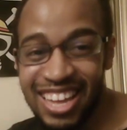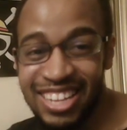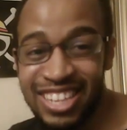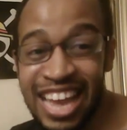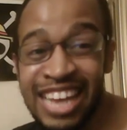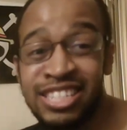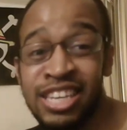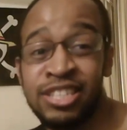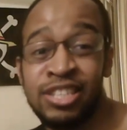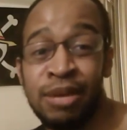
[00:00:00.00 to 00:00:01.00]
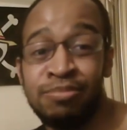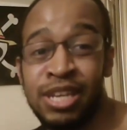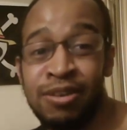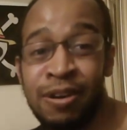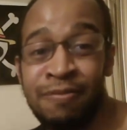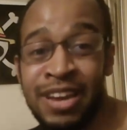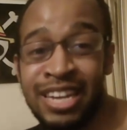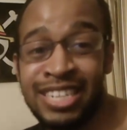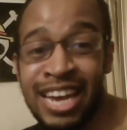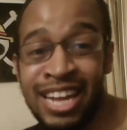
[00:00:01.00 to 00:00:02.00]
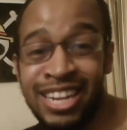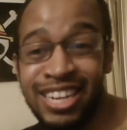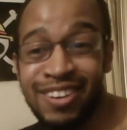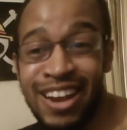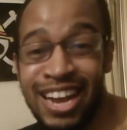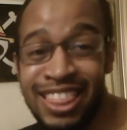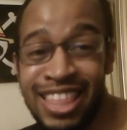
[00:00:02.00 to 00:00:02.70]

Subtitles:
Classic Sub-Zero fatality right